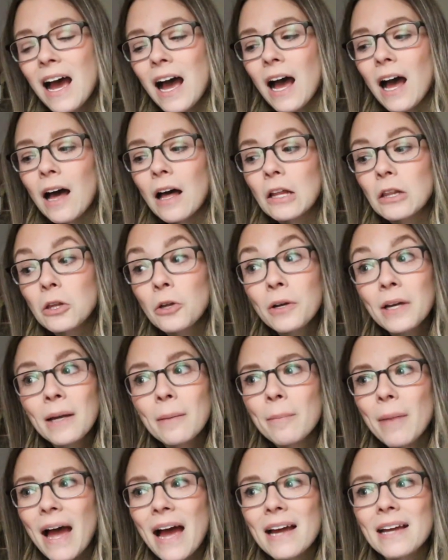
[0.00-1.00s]

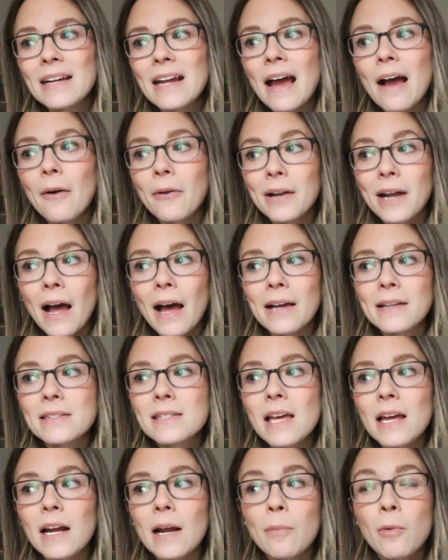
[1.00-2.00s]
Looking back now in hindsight,